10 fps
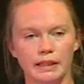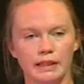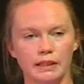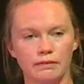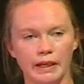
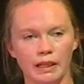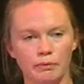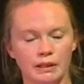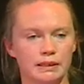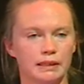in the
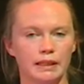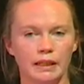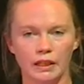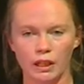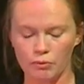availability
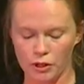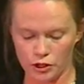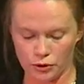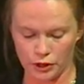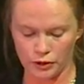and
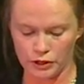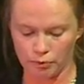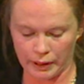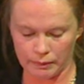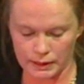commercial use of
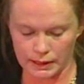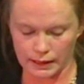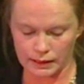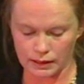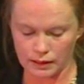payments
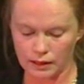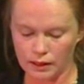data.